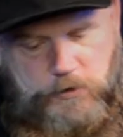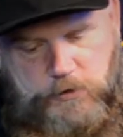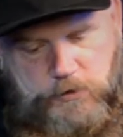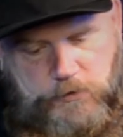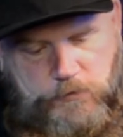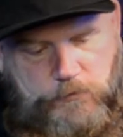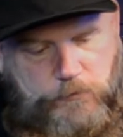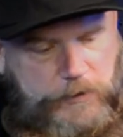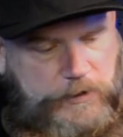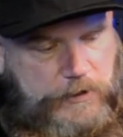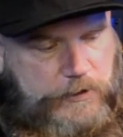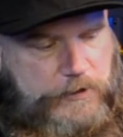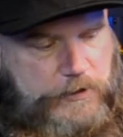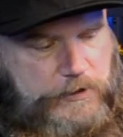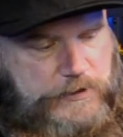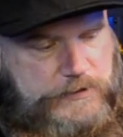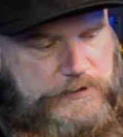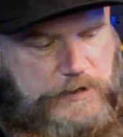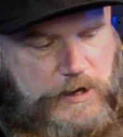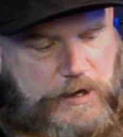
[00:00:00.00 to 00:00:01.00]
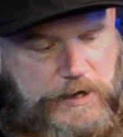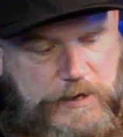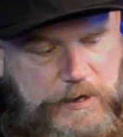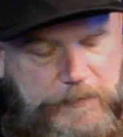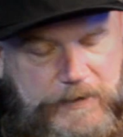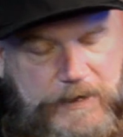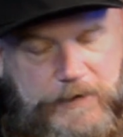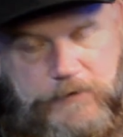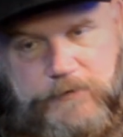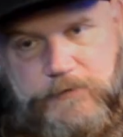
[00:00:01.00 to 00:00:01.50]
we are going to talk
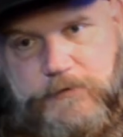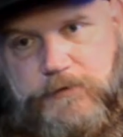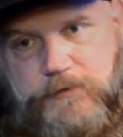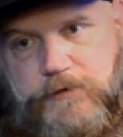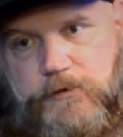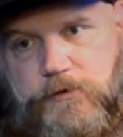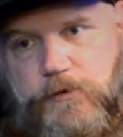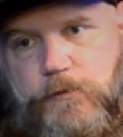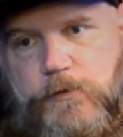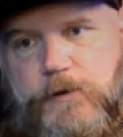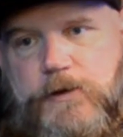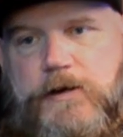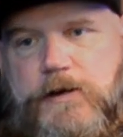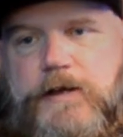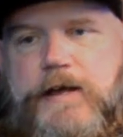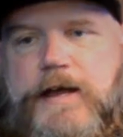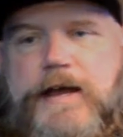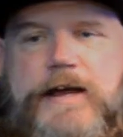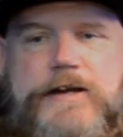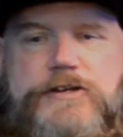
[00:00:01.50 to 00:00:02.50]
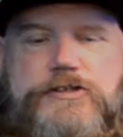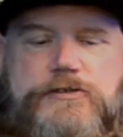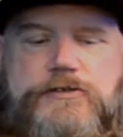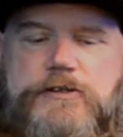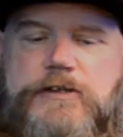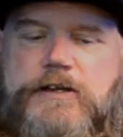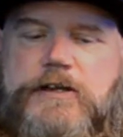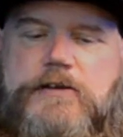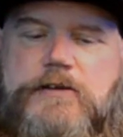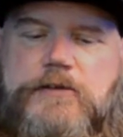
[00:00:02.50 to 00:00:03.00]
about, or we're going to
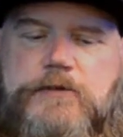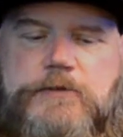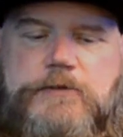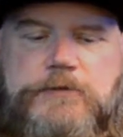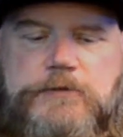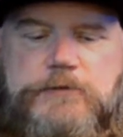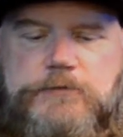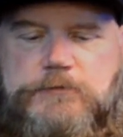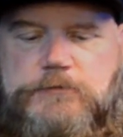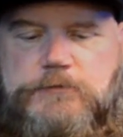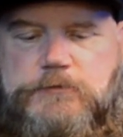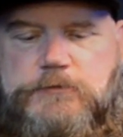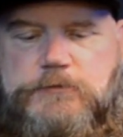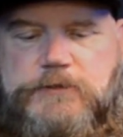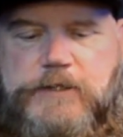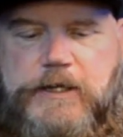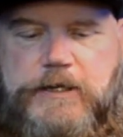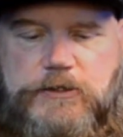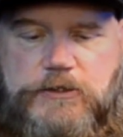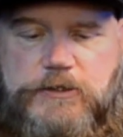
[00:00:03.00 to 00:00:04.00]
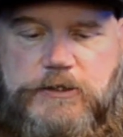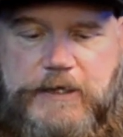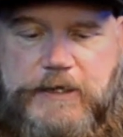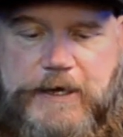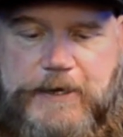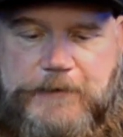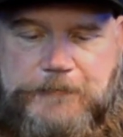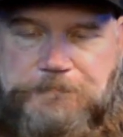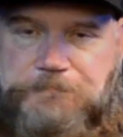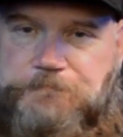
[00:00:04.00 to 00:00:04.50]
actually take a look
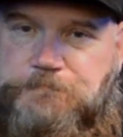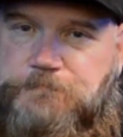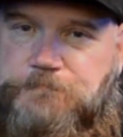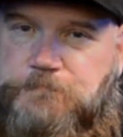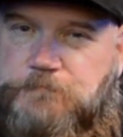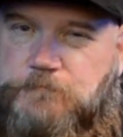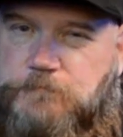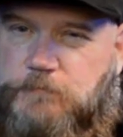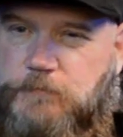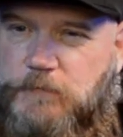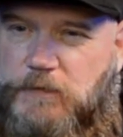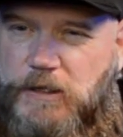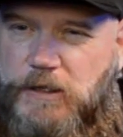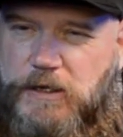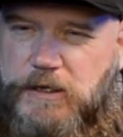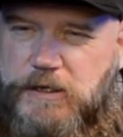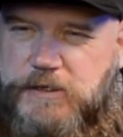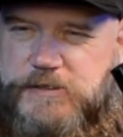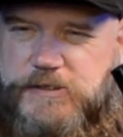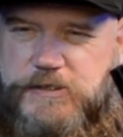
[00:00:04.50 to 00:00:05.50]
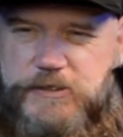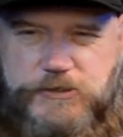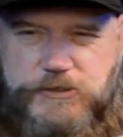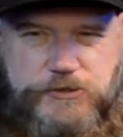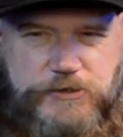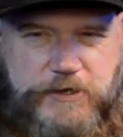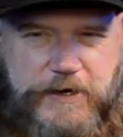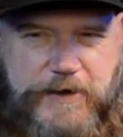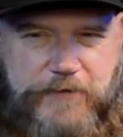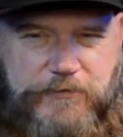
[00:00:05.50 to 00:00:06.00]
at, is their
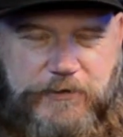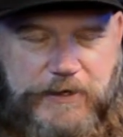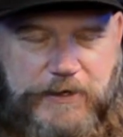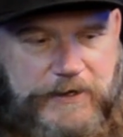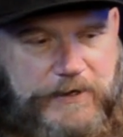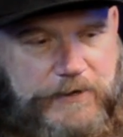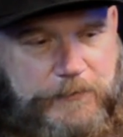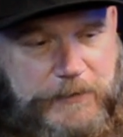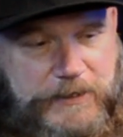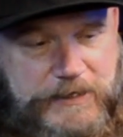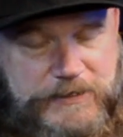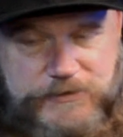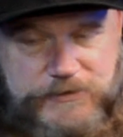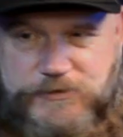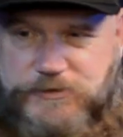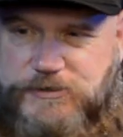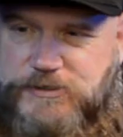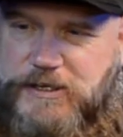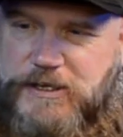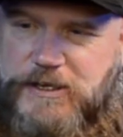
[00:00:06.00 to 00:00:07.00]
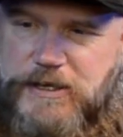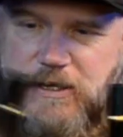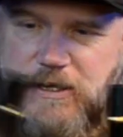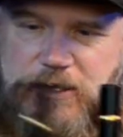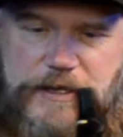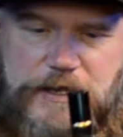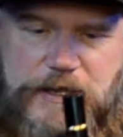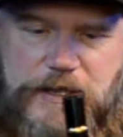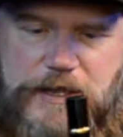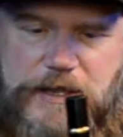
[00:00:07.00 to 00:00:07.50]
travel atomizers.
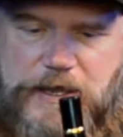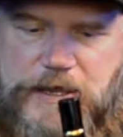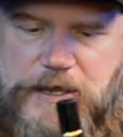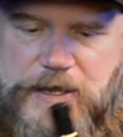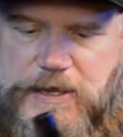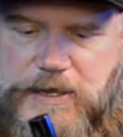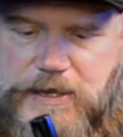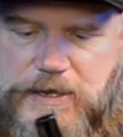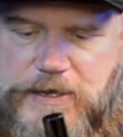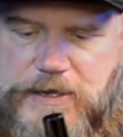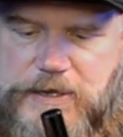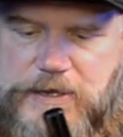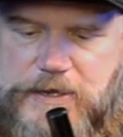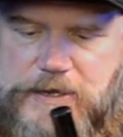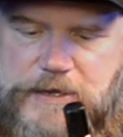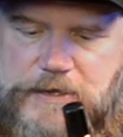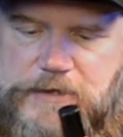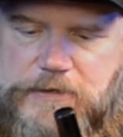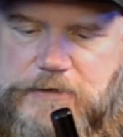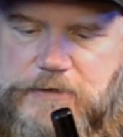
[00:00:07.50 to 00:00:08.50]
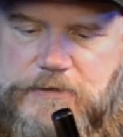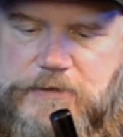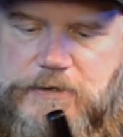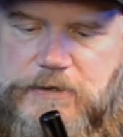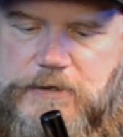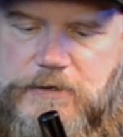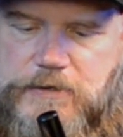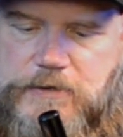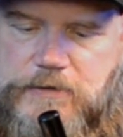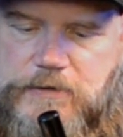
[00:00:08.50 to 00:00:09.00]
And
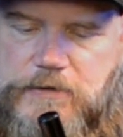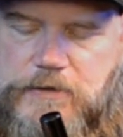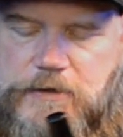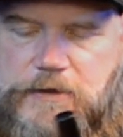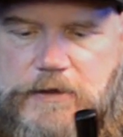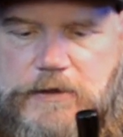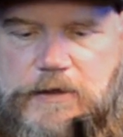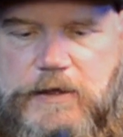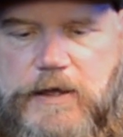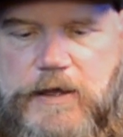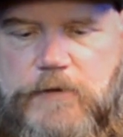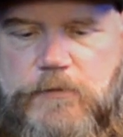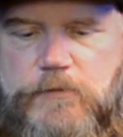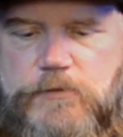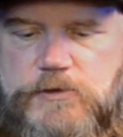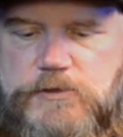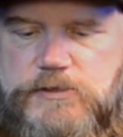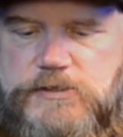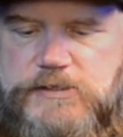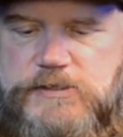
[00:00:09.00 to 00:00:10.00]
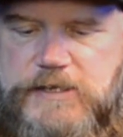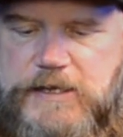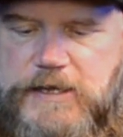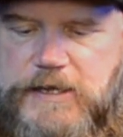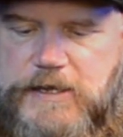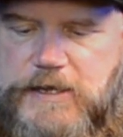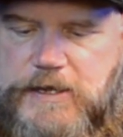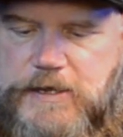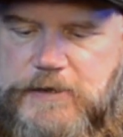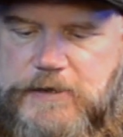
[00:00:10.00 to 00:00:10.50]
I will
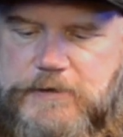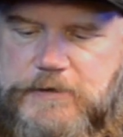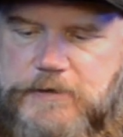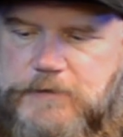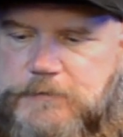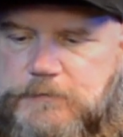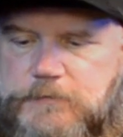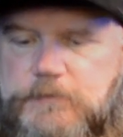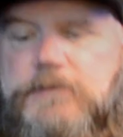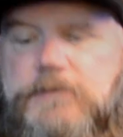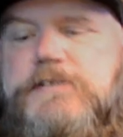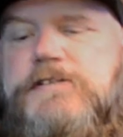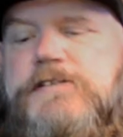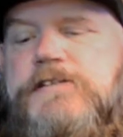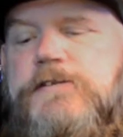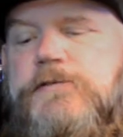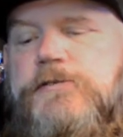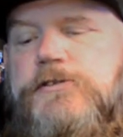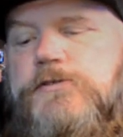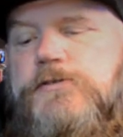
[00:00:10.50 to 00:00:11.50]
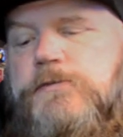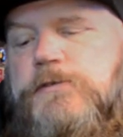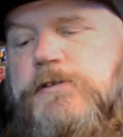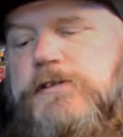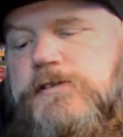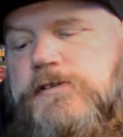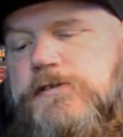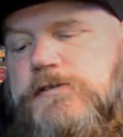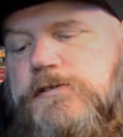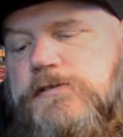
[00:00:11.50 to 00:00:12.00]
say, let's see which one
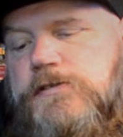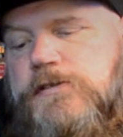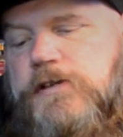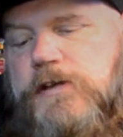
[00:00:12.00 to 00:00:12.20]
is,